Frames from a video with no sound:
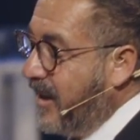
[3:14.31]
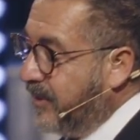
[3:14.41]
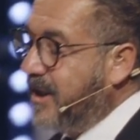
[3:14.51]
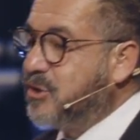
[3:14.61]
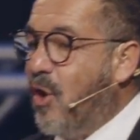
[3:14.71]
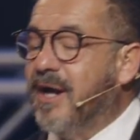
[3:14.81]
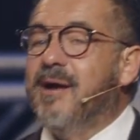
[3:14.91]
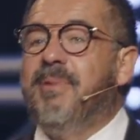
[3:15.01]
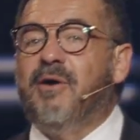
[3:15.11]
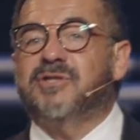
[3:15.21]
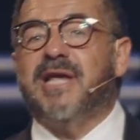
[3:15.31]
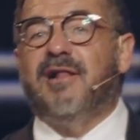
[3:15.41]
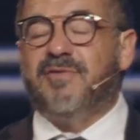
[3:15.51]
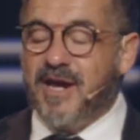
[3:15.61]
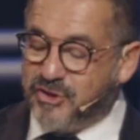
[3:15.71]
We're going to talk about
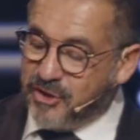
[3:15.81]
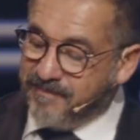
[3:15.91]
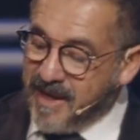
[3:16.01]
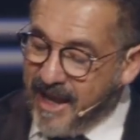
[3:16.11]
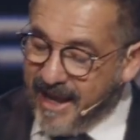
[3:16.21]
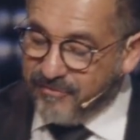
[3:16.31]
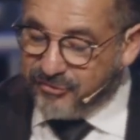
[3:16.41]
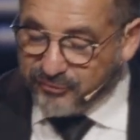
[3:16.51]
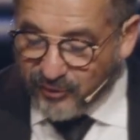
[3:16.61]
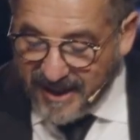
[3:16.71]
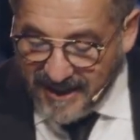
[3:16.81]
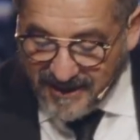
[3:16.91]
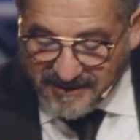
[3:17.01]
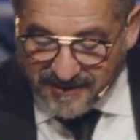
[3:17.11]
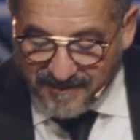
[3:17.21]
salvation in three
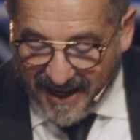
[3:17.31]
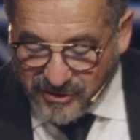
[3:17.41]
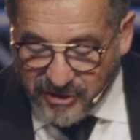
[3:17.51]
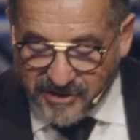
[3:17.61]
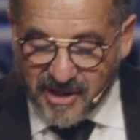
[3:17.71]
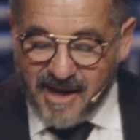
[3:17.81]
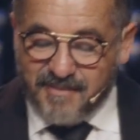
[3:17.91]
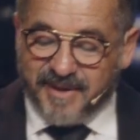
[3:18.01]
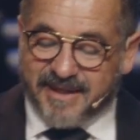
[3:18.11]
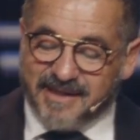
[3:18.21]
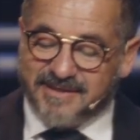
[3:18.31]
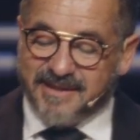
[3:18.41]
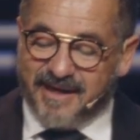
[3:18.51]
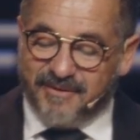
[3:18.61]
dimensions, because,